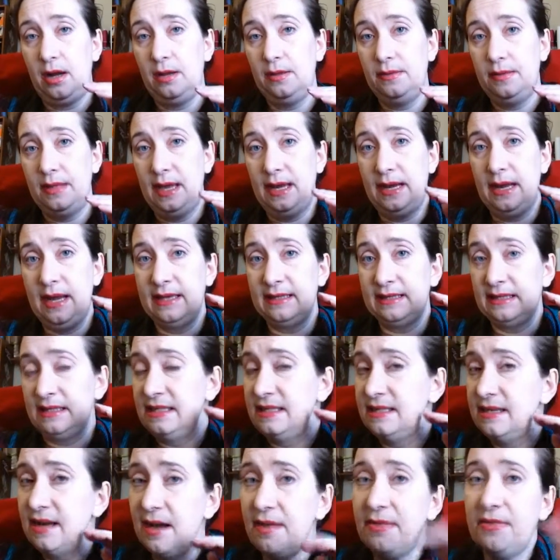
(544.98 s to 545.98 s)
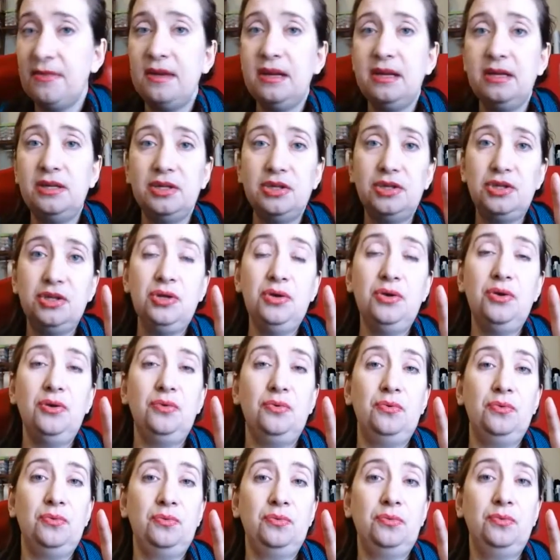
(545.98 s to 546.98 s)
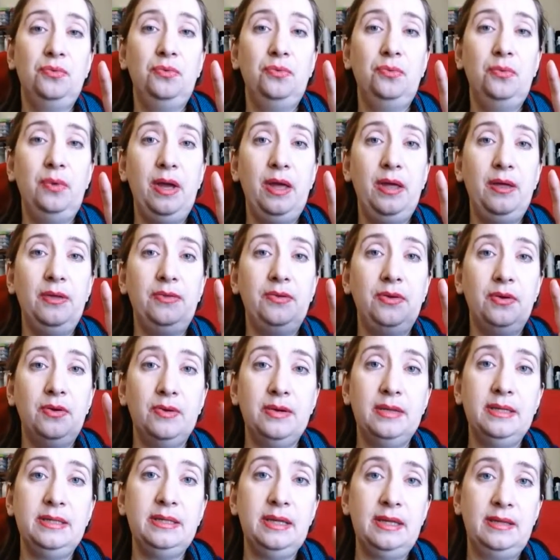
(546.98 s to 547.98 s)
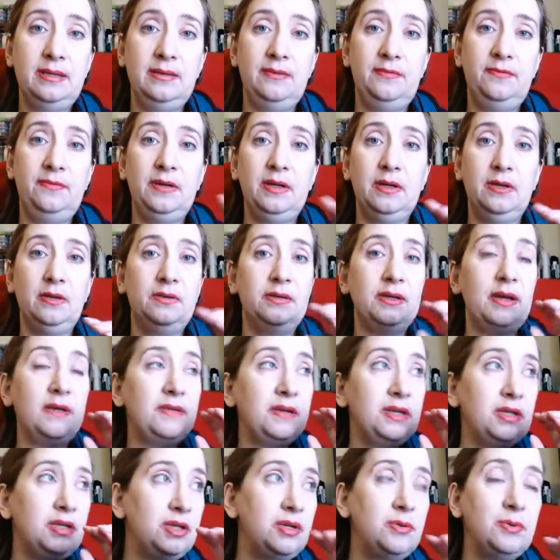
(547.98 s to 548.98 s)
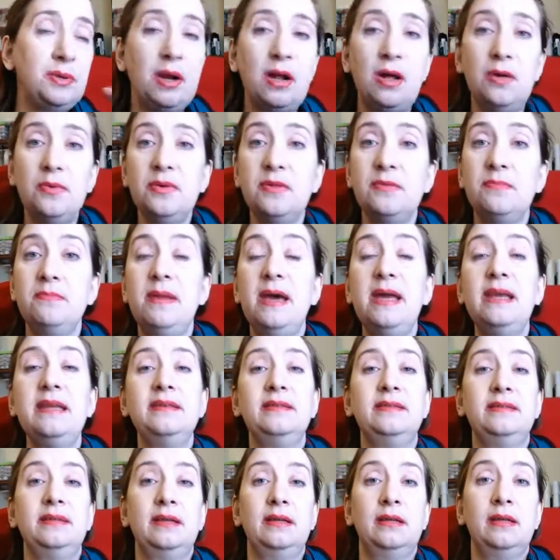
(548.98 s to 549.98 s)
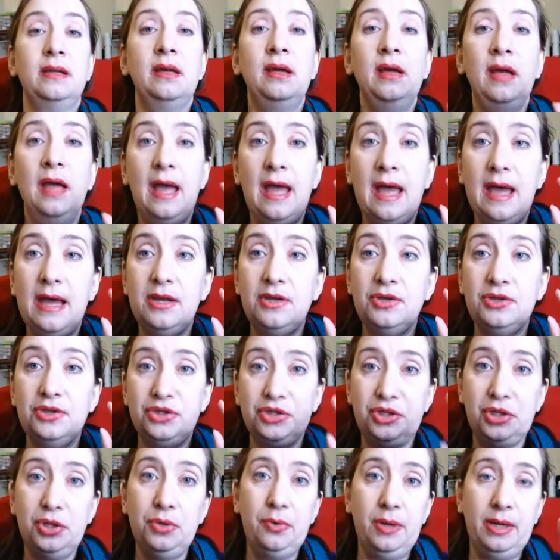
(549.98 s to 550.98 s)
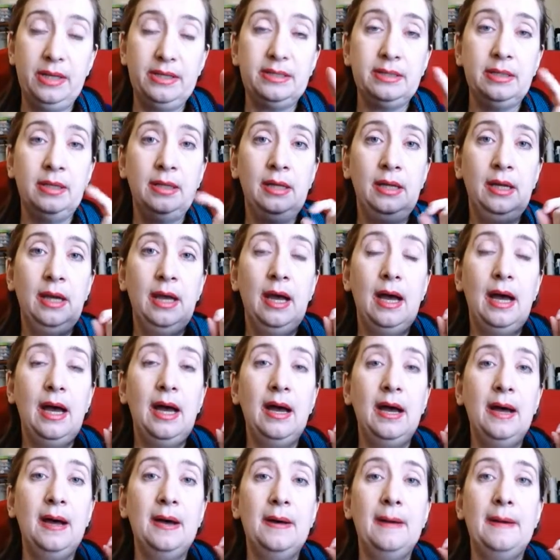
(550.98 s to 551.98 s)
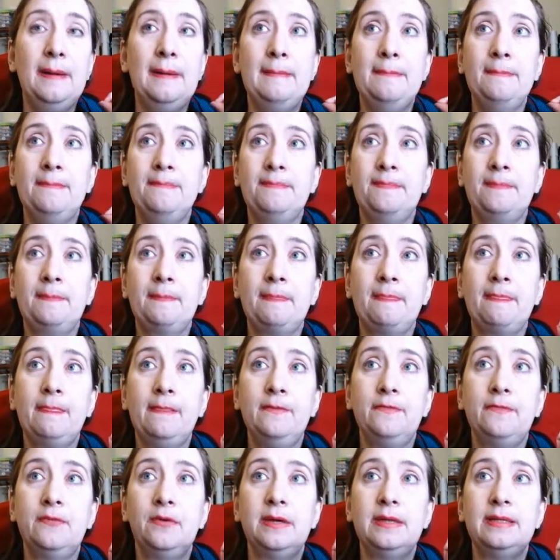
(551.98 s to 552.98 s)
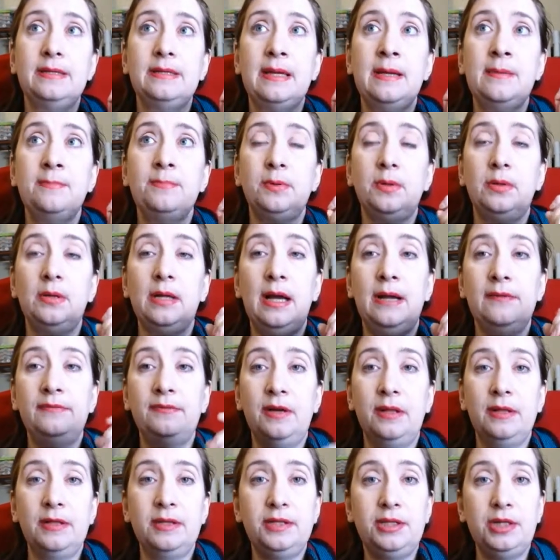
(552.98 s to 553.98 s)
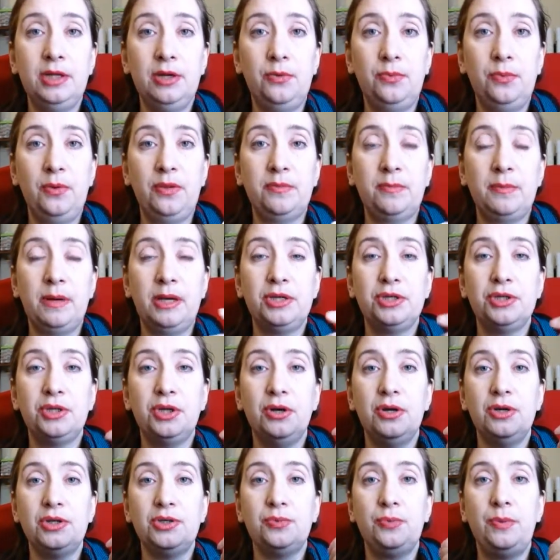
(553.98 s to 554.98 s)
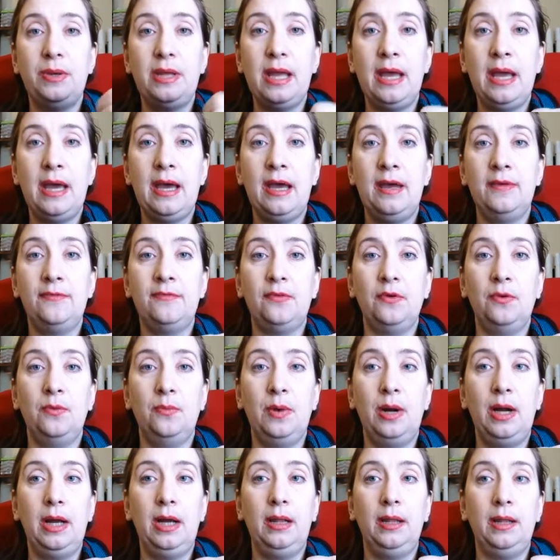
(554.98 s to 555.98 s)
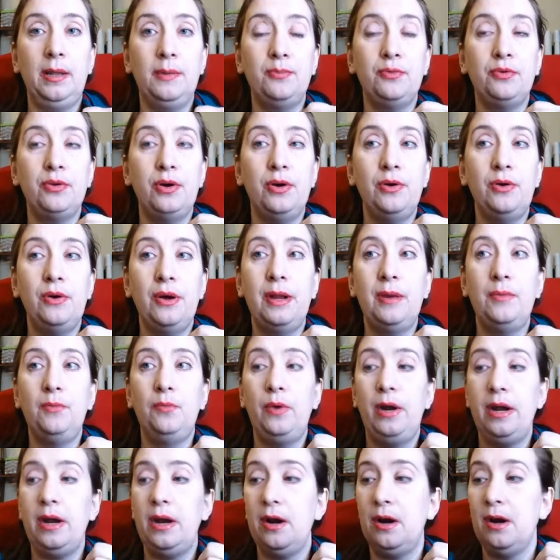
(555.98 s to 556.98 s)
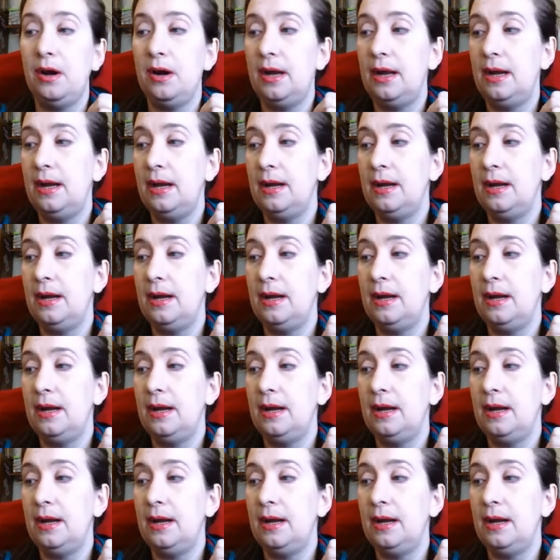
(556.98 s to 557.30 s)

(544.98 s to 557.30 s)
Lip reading: that has nothing to do with your intended field, nothing to do at all with medicine, and do it. For example, I volunteered with my church. We had for a while a program where